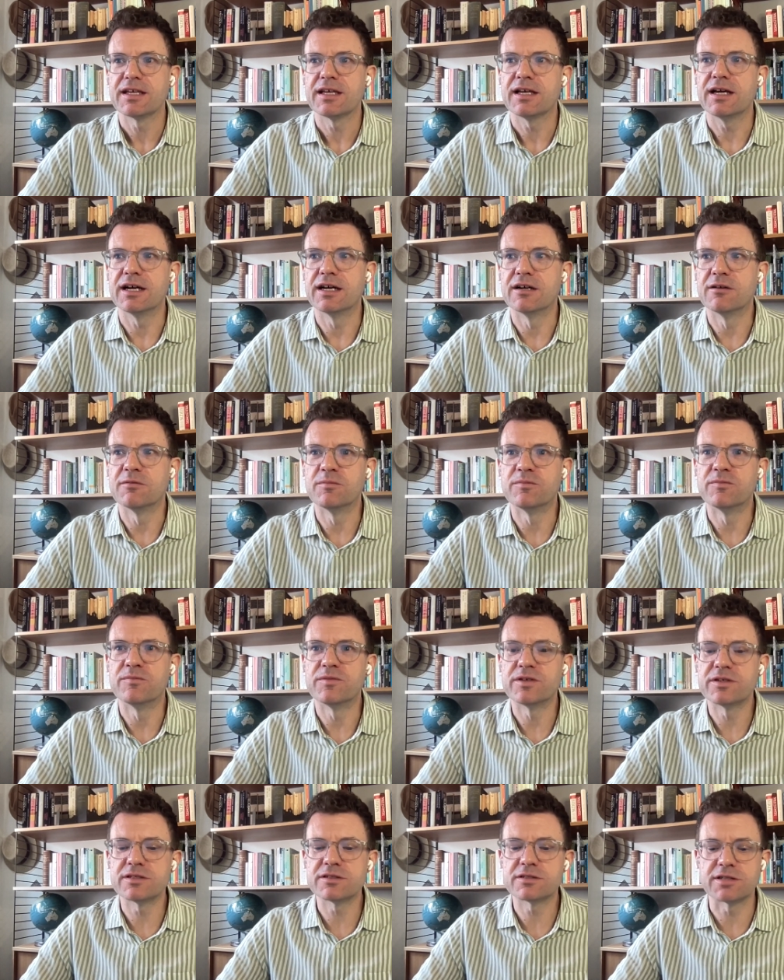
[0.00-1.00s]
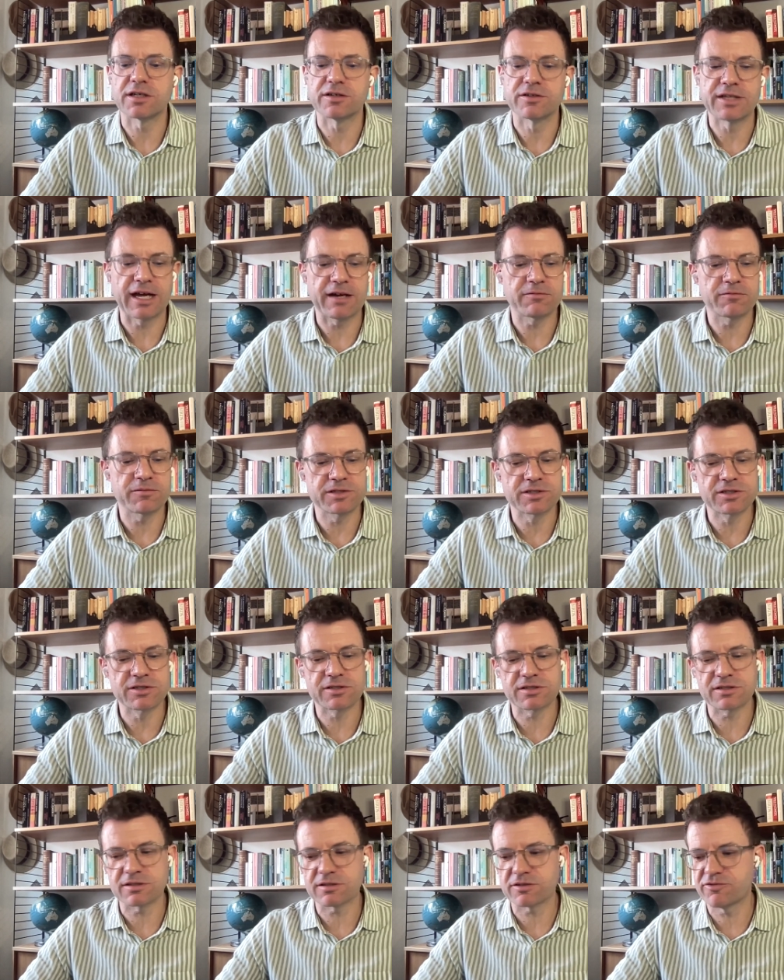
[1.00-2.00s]
So that
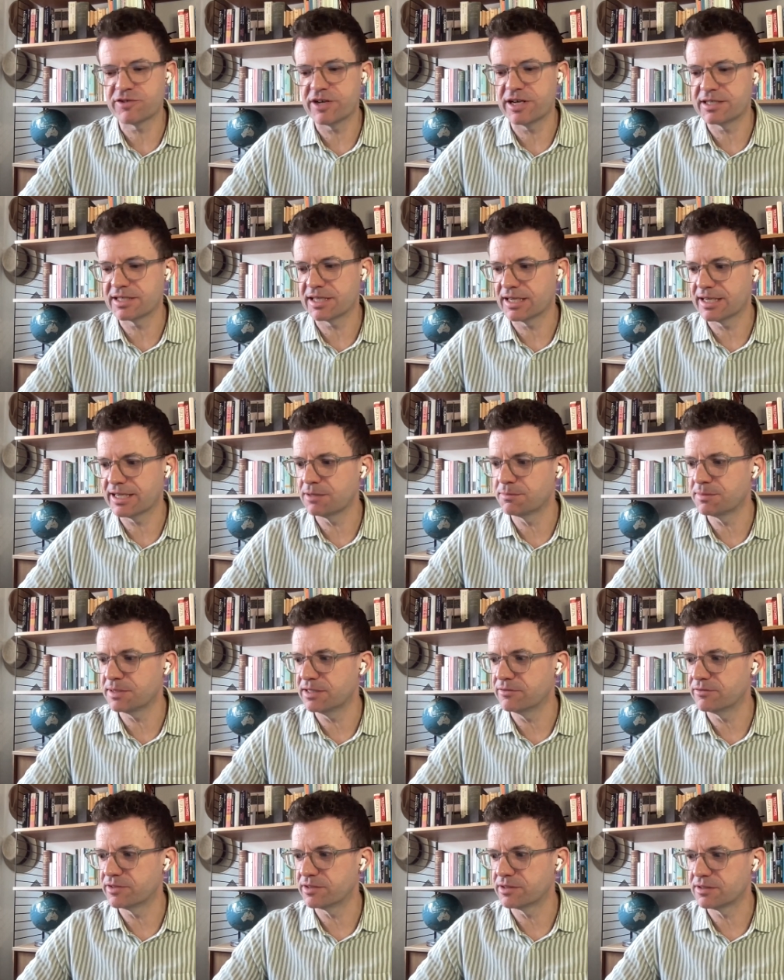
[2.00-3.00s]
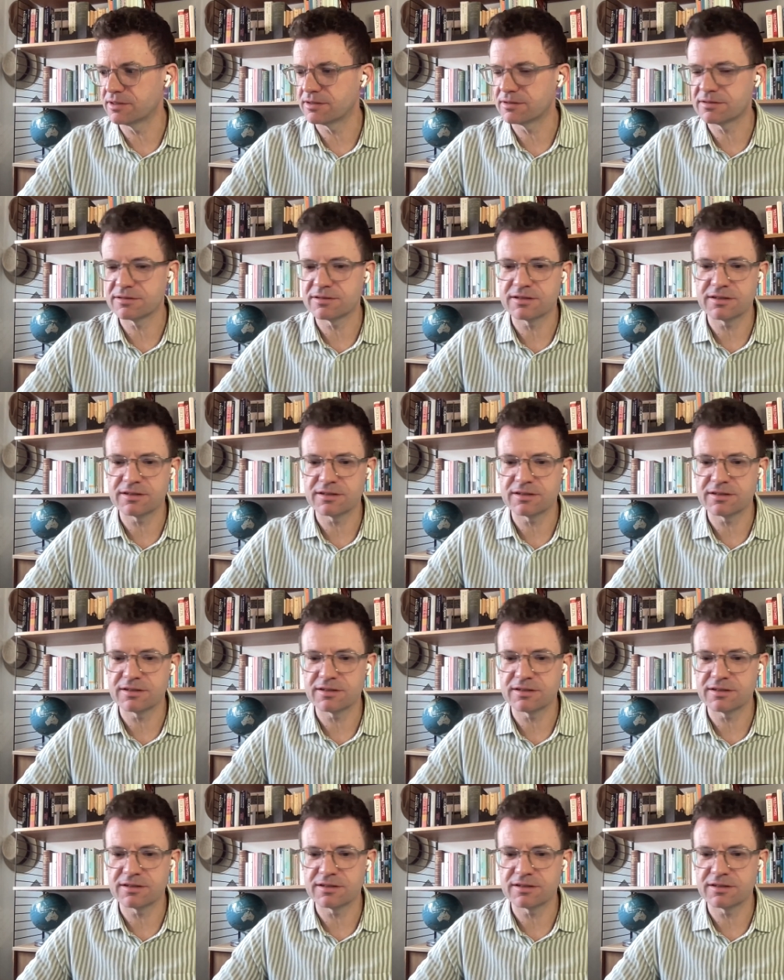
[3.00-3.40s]
was creating a little bit of a